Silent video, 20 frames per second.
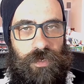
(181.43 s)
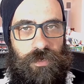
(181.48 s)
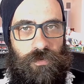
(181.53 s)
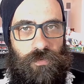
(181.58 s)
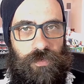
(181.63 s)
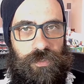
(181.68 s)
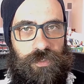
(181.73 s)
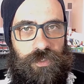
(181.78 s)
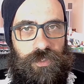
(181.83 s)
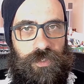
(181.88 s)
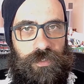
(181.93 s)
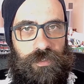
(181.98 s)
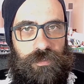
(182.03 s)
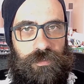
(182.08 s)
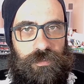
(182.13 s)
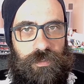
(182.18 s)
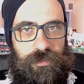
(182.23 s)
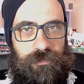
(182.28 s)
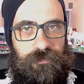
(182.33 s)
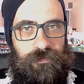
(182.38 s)
was
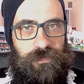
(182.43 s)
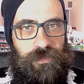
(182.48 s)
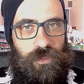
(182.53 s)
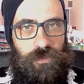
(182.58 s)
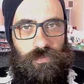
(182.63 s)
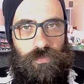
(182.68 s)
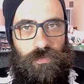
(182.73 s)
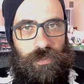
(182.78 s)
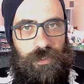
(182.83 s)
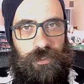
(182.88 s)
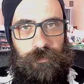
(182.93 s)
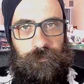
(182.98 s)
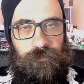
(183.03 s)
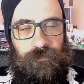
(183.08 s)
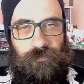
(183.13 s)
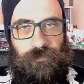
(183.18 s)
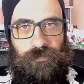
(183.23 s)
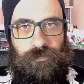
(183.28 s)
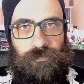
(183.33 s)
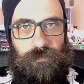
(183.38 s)
just not working.
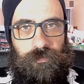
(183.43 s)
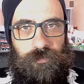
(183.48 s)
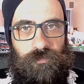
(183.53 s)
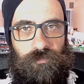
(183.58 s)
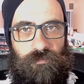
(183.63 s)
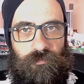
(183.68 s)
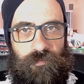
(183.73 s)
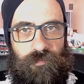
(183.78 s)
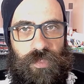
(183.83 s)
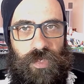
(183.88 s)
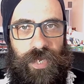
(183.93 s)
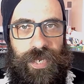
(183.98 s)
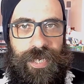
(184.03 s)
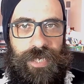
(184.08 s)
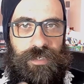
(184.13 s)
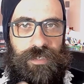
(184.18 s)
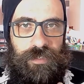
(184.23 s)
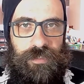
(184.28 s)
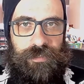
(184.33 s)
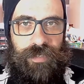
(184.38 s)

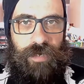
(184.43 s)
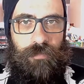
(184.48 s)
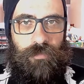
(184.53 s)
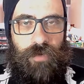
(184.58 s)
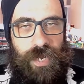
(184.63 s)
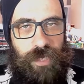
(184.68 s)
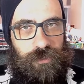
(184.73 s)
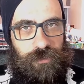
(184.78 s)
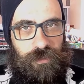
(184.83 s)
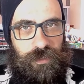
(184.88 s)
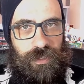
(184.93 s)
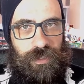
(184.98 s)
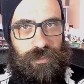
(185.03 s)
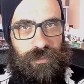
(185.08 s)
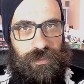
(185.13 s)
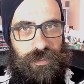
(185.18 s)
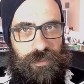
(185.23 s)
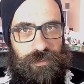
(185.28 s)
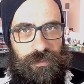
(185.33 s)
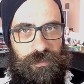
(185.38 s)
And this camera actually
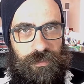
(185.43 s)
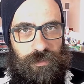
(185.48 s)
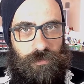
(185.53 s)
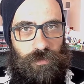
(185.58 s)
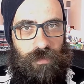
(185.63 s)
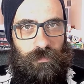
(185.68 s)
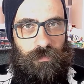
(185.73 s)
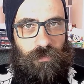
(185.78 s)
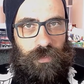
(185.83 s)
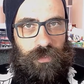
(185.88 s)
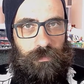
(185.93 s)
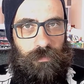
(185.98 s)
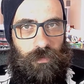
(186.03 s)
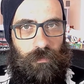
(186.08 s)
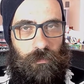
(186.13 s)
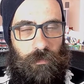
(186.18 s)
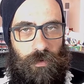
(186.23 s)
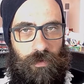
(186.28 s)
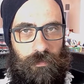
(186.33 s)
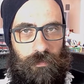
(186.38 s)
needs this to operate
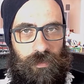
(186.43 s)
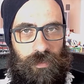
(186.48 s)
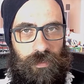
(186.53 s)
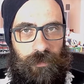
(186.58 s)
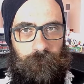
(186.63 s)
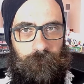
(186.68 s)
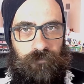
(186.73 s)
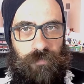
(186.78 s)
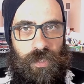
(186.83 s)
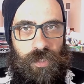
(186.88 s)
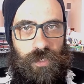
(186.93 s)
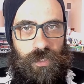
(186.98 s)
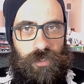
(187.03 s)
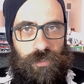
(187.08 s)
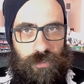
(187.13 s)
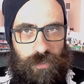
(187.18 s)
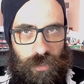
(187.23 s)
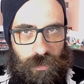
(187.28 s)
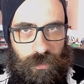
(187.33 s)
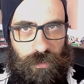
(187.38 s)
properly.
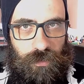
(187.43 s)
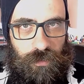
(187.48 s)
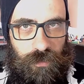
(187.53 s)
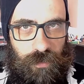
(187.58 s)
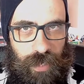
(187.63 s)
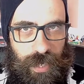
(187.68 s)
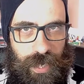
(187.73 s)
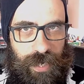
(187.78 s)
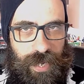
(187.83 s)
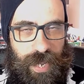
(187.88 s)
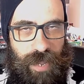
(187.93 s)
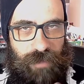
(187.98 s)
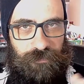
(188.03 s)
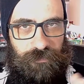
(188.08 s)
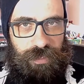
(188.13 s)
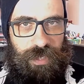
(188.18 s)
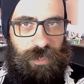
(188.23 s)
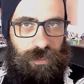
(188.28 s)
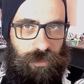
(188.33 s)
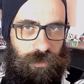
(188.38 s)
So I
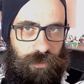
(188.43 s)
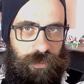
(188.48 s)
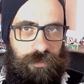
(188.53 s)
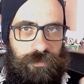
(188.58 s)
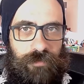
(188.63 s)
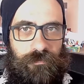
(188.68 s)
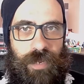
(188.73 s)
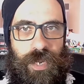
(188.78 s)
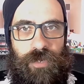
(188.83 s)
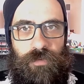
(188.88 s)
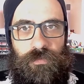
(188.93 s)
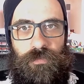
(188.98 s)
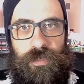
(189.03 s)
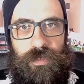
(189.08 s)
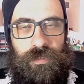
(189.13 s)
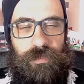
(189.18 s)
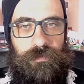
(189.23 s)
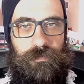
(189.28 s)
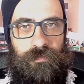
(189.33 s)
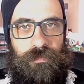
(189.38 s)
haven't downloaded the
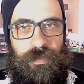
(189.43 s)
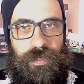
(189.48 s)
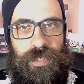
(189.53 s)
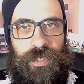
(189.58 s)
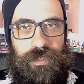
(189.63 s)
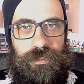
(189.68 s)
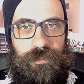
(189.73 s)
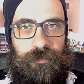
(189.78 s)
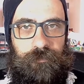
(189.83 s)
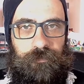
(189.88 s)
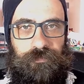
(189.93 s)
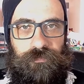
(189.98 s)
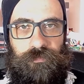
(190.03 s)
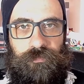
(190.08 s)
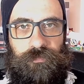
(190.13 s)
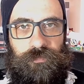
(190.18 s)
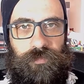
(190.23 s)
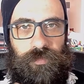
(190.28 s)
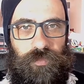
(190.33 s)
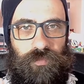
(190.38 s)
manual, but
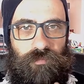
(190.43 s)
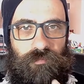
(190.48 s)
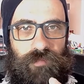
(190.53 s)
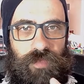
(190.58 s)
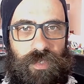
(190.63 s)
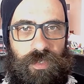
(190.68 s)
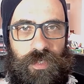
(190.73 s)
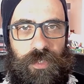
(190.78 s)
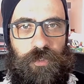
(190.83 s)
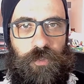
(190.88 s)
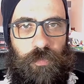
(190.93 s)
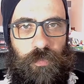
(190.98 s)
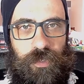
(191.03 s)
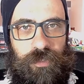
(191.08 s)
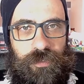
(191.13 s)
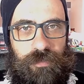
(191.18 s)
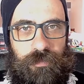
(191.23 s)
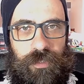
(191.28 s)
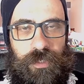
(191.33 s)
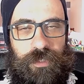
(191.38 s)
it's
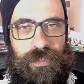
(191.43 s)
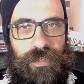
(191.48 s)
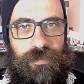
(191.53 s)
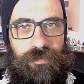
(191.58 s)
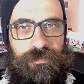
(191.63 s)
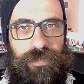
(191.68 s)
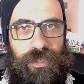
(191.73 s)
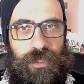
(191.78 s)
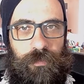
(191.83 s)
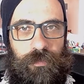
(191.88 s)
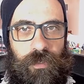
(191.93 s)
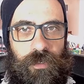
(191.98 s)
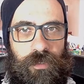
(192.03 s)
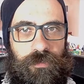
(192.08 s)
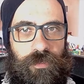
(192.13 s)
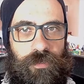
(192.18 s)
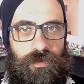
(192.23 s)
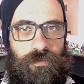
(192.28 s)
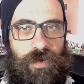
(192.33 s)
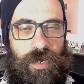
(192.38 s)
pretty much
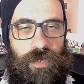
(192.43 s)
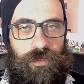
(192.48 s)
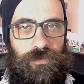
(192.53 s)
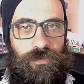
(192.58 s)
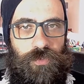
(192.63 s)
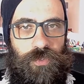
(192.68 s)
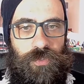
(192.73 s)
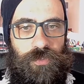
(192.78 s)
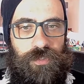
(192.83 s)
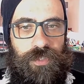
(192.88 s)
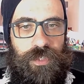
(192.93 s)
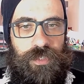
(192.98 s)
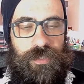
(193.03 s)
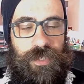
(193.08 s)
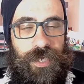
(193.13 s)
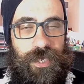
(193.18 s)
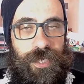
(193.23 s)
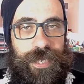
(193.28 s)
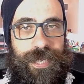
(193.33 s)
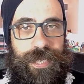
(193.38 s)
self-explanatory how to use it.
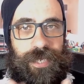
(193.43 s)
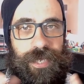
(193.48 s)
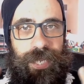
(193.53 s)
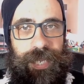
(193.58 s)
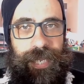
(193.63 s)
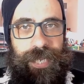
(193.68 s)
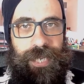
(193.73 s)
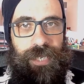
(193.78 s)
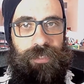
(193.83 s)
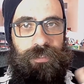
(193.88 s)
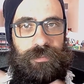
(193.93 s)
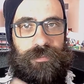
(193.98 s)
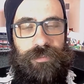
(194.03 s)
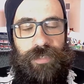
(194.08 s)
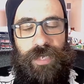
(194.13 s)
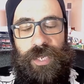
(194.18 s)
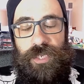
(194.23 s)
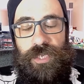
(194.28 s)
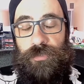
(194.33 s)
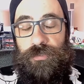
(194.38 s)
And
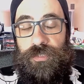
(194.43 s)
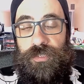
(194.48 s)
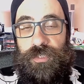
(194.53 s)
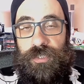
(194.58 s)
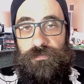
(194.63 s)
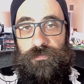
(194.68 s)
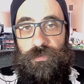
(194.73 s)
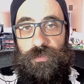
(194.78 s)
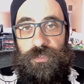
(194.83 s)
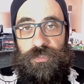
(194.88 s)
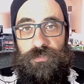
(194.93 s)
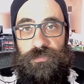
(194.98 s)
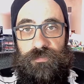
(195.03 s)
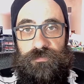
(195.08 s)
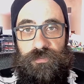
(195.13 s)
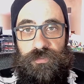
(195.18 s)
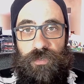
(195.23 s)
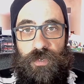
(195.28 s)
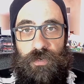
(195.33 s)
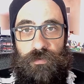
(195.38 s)
I used it for street
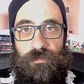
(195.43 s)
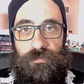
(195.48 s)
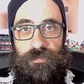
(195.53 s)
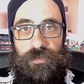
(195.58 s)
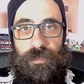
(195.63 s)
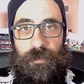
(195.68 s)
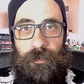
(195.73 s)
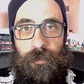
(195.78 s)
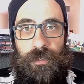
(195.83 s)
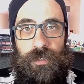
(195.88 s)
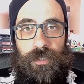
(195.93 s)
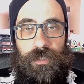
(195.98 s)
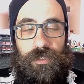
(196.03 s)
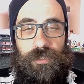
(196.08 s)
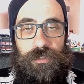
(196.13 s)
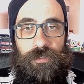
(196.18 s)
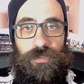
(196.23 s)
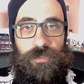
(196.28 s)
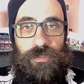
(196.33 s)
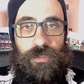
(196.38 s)
photography.
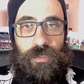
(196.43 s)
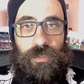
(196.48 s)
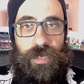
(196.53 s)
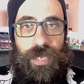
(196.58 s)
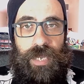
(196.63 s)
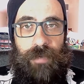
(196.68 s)
So I'm